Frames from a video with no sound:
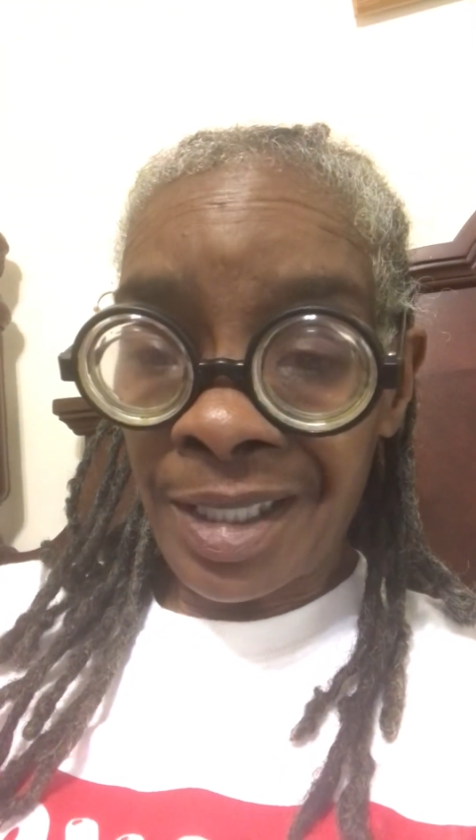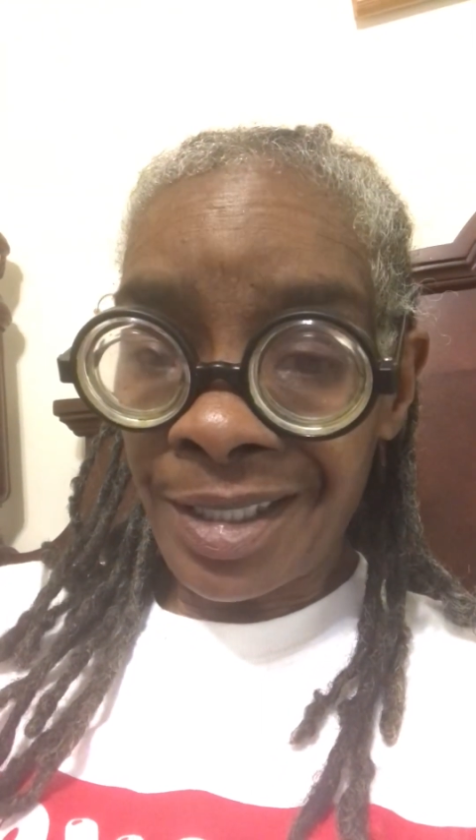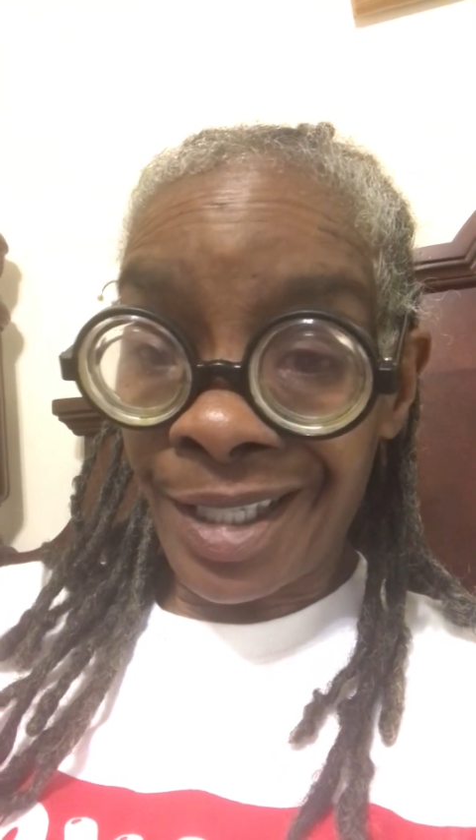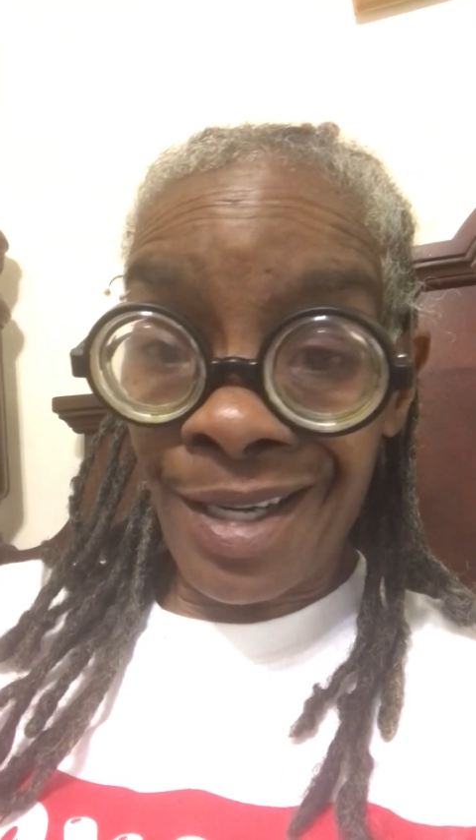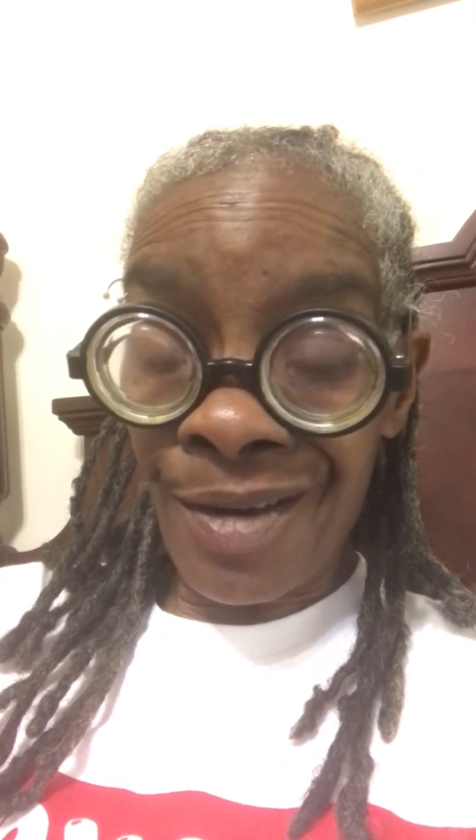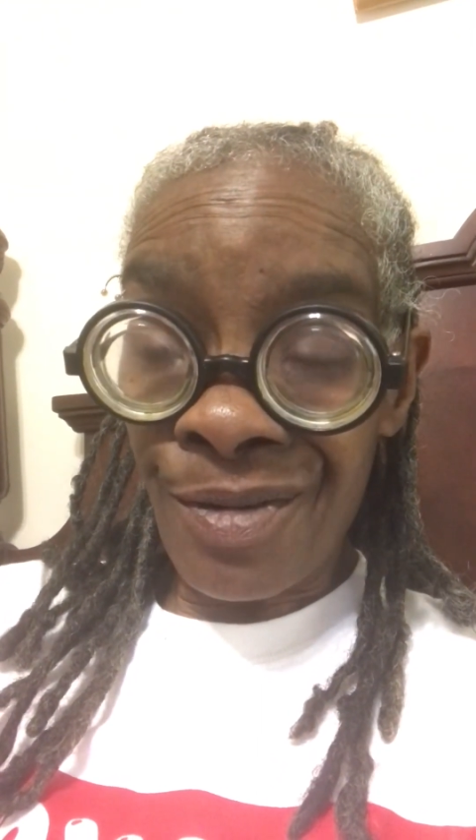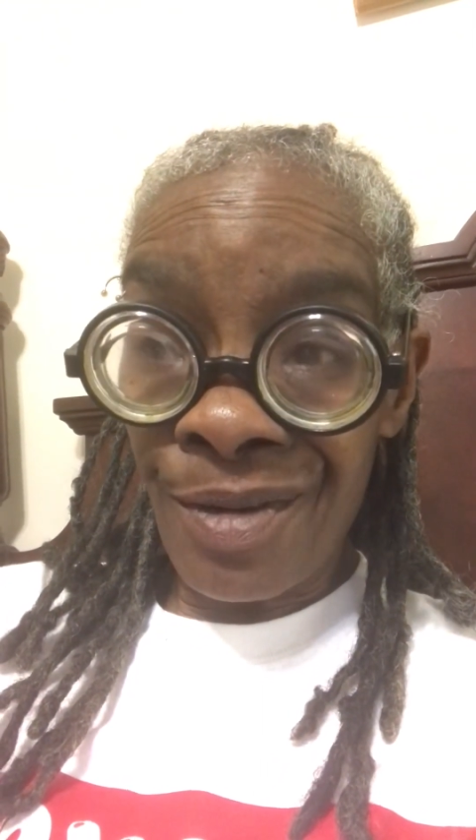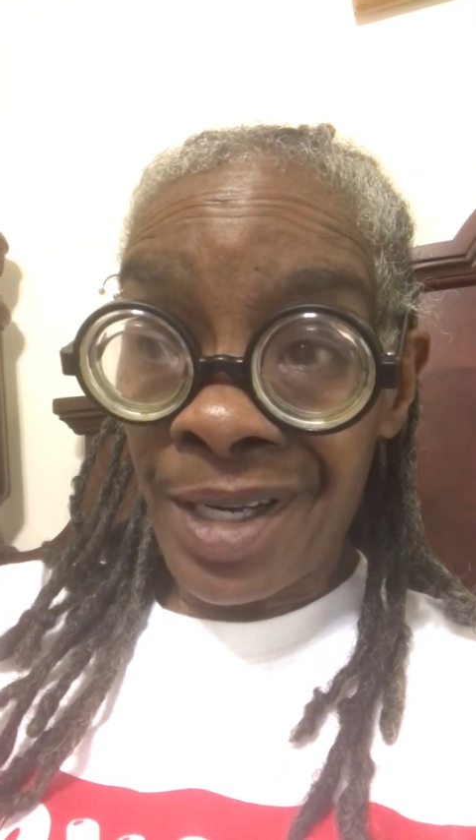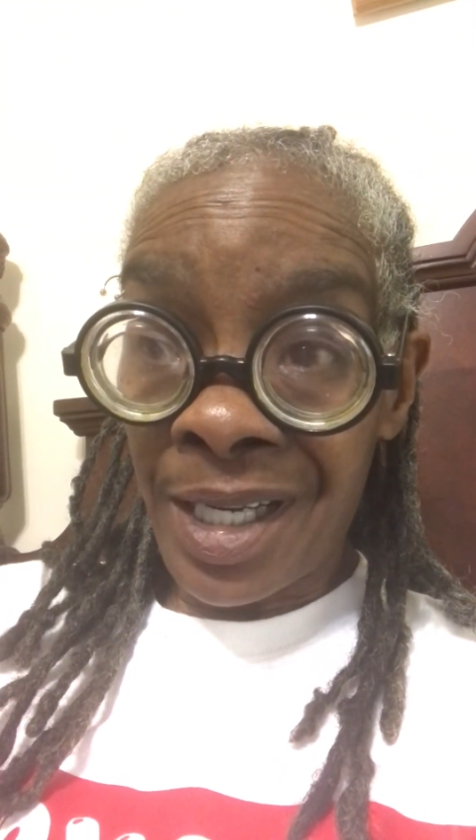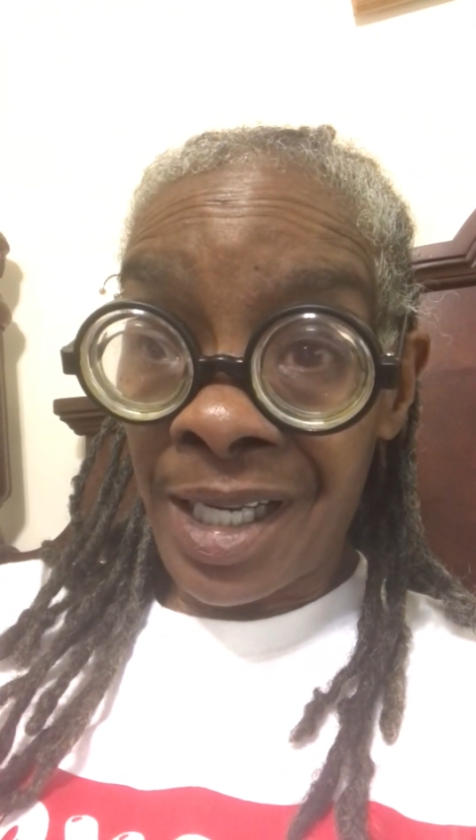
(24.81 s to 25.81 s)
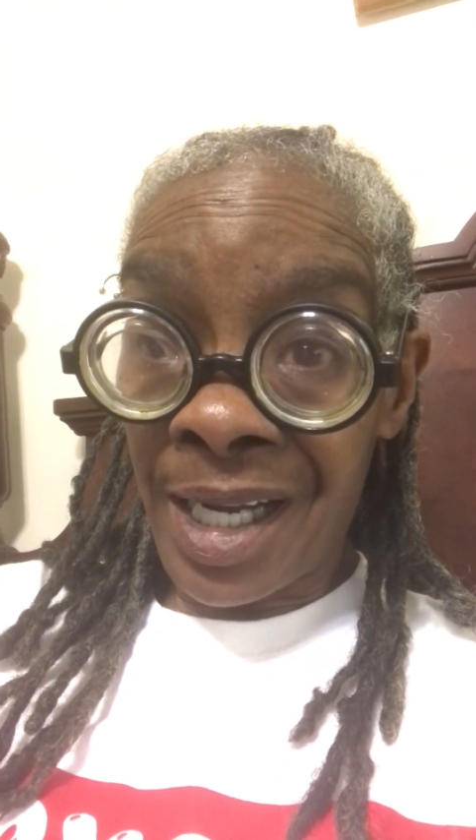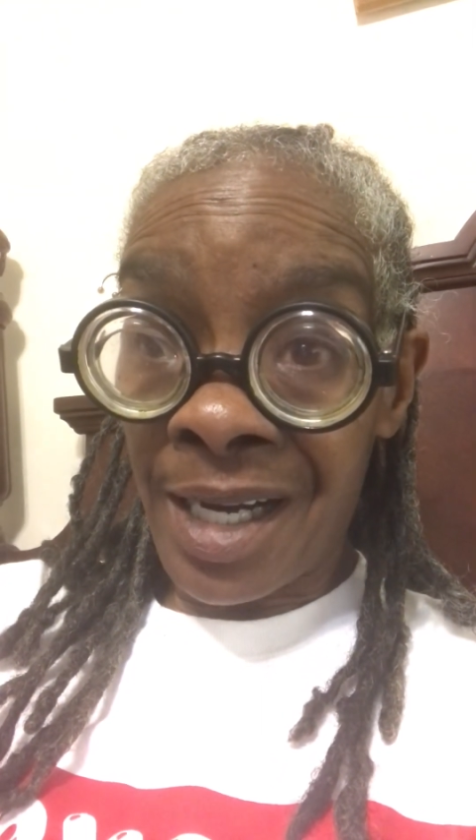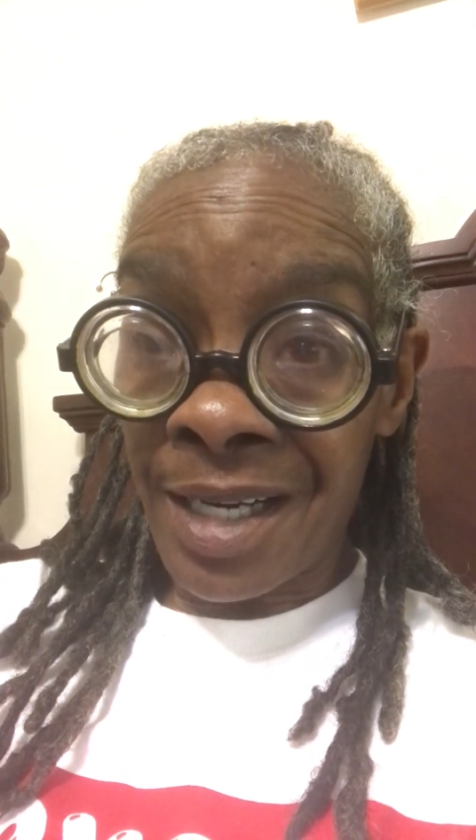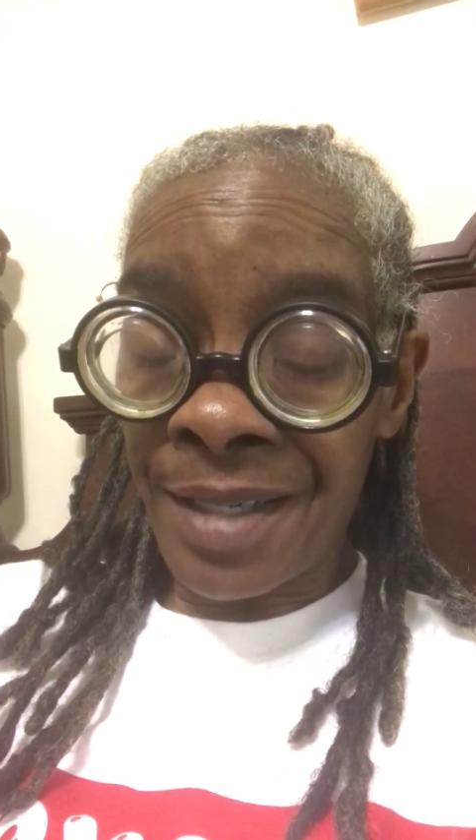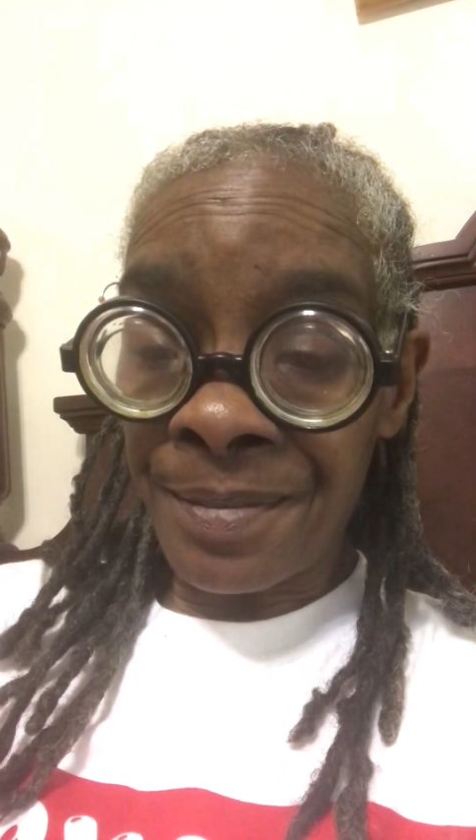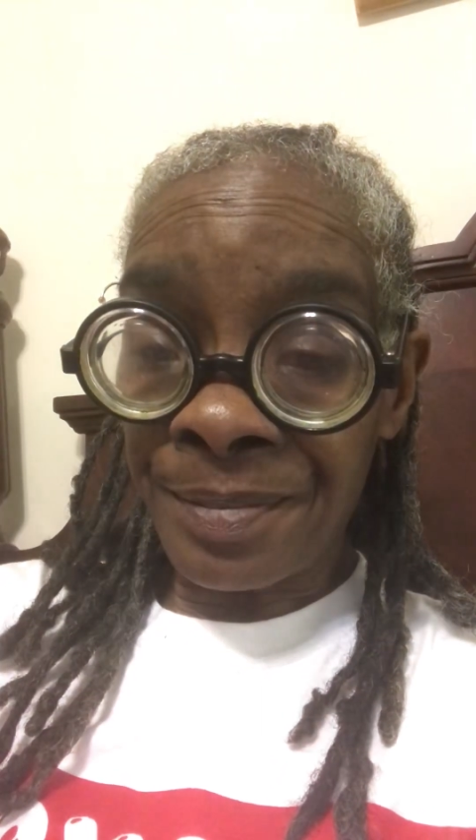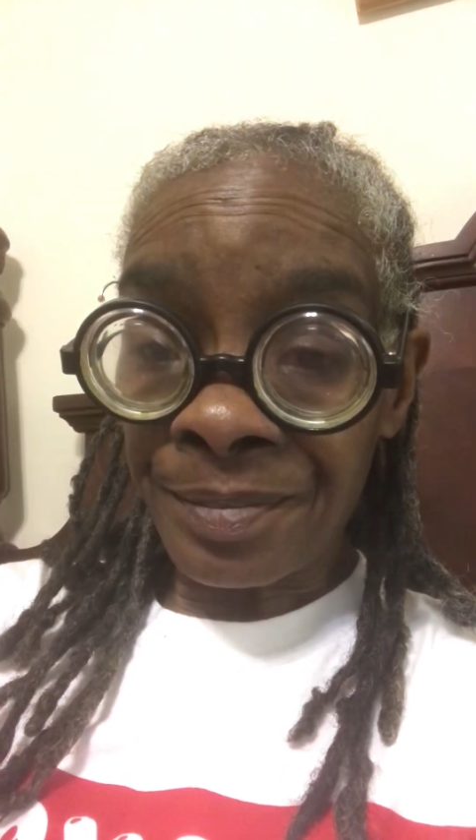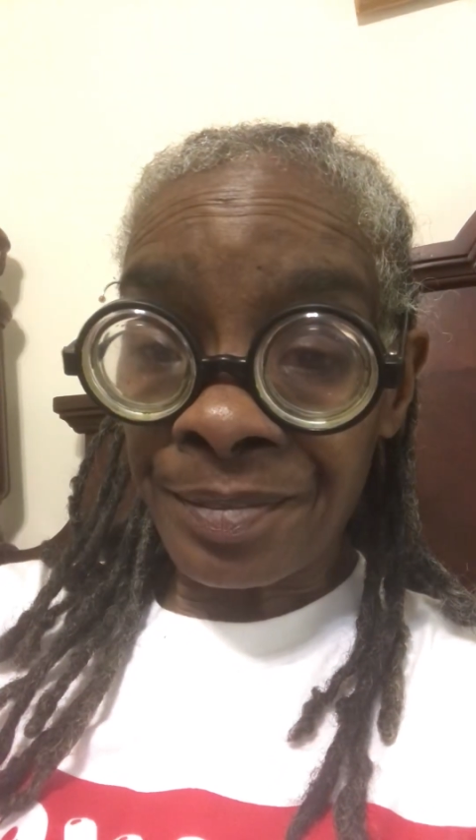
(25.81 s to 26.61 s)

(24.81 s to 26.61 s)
you know. Um,